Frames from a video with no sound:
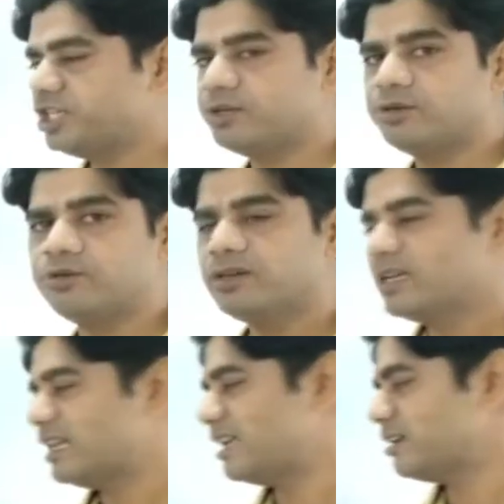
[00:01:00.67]
U,
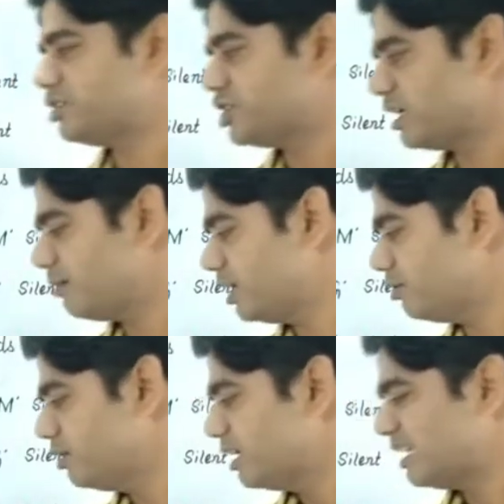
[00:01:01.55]
letter
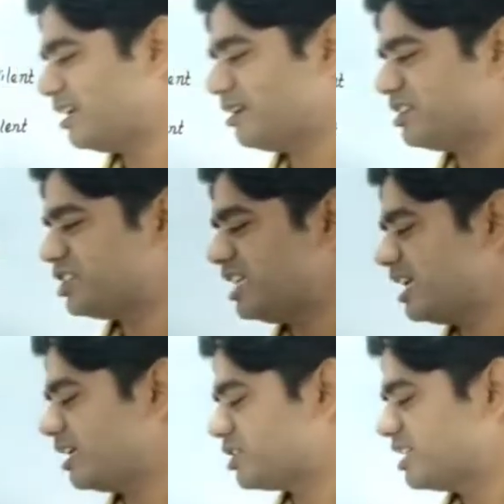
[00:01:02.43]
W, letter
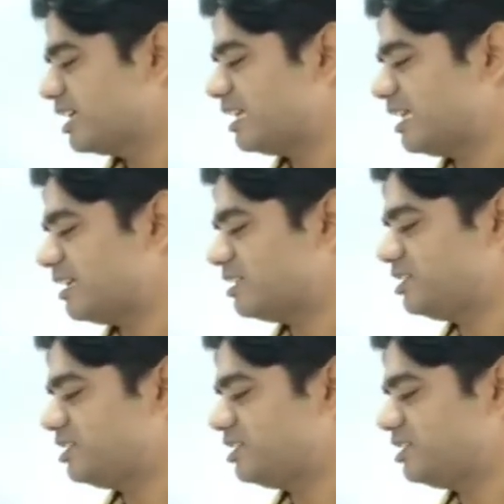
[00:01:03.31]
GH, letter